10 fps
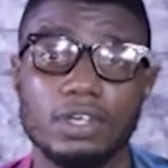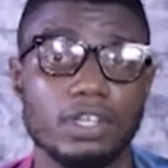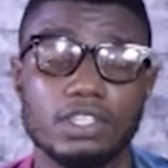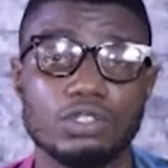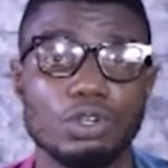
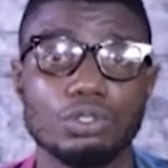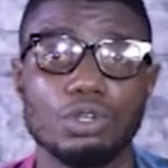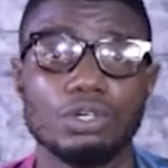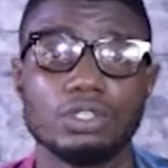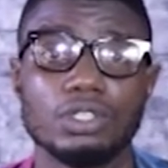It's not
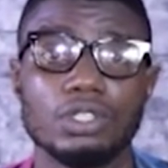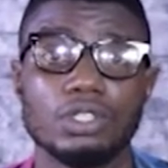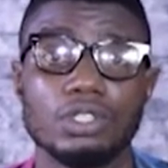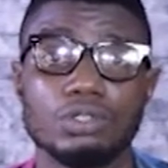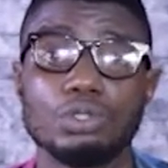done.
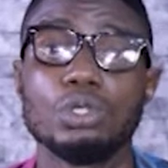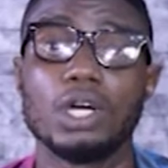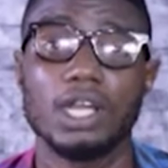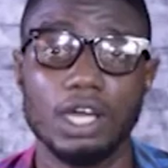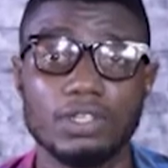So you
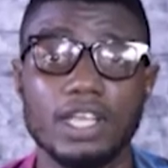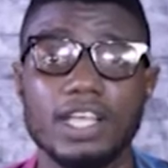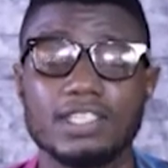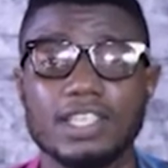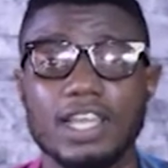allow the
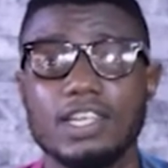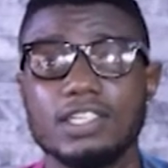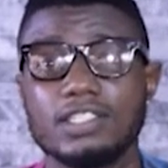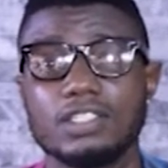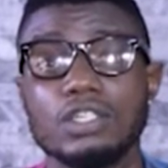
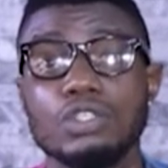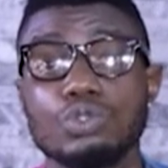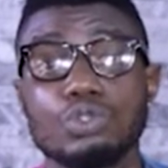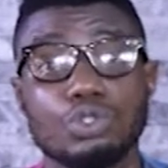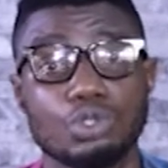hairstylist
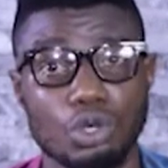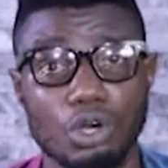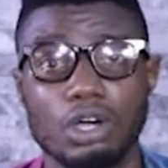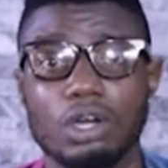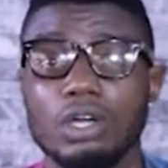to
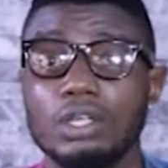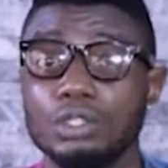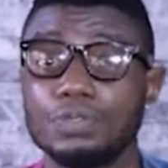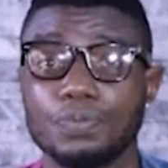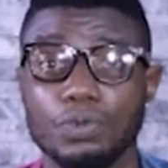talk,
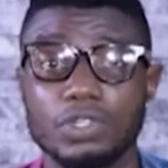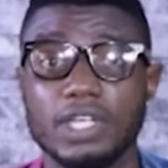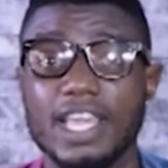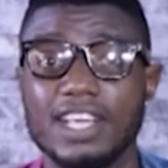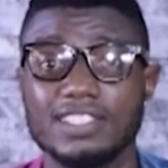you follow
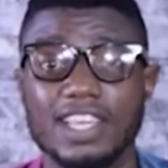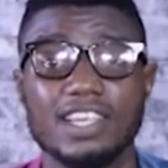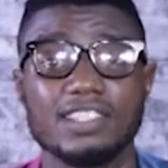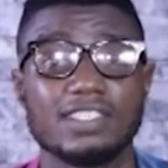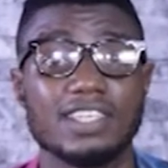the
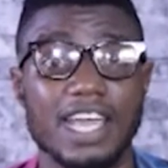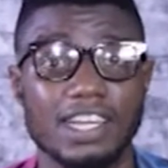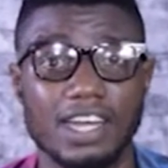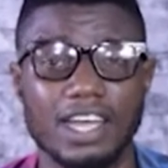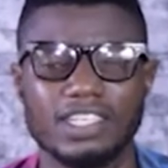hairstylist's
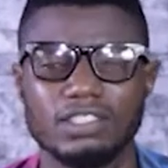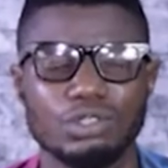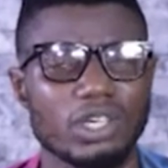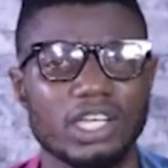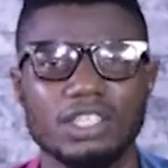guideline.
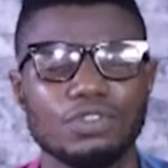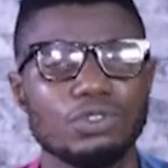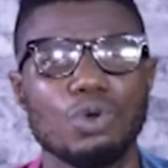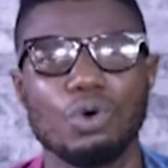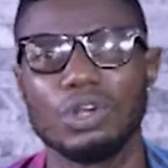You can
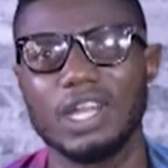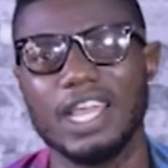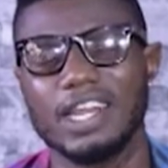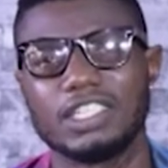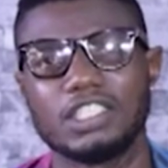even go
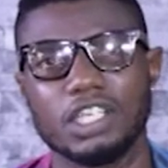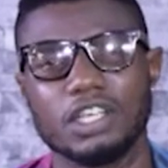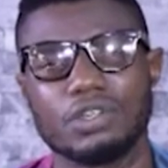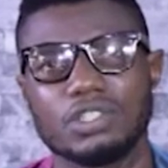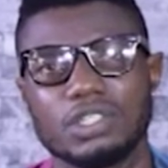online and
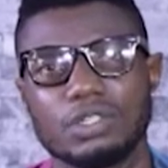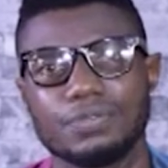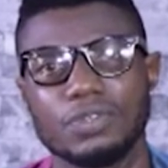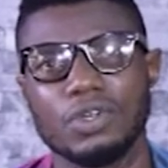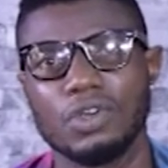check
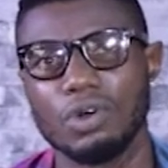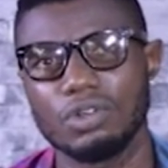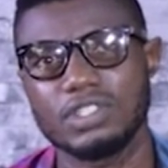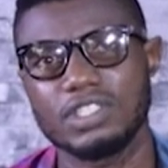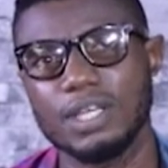yourself
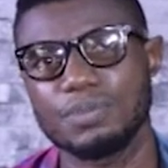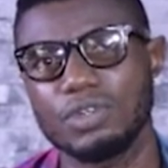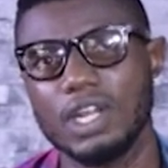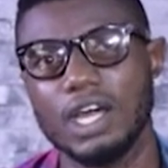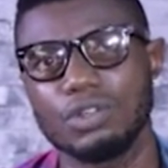on steps
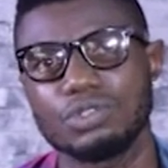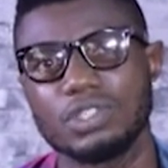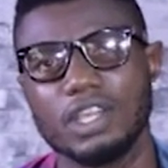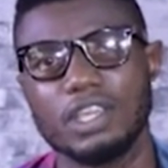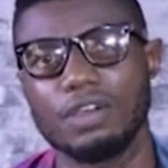on how to
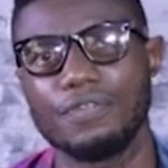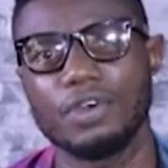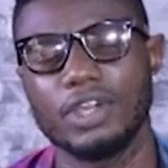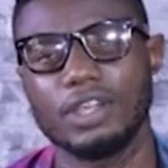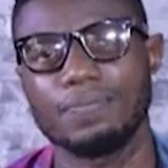take care of
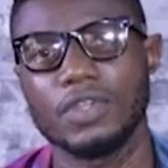your hair.